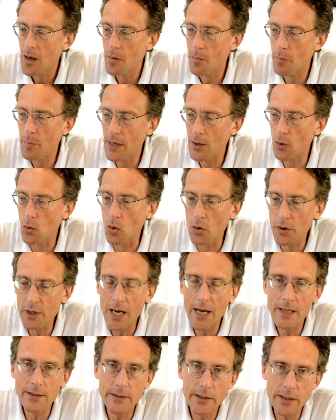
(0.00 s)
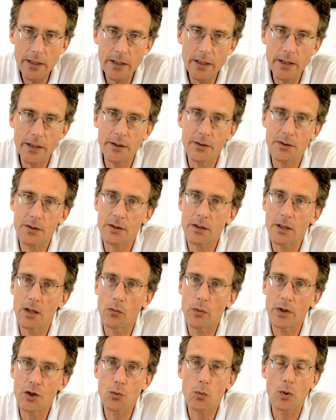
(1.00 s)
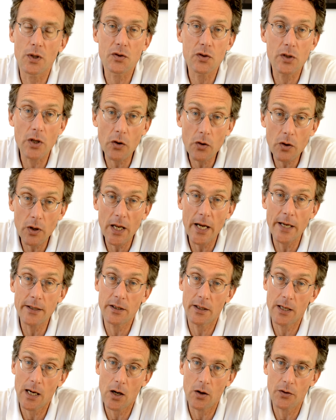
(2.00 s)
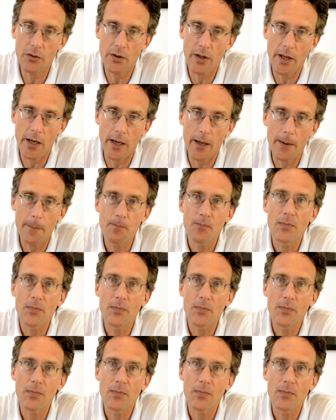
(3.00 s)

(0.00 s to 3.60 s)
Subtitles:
But all the ideas which were circulating out there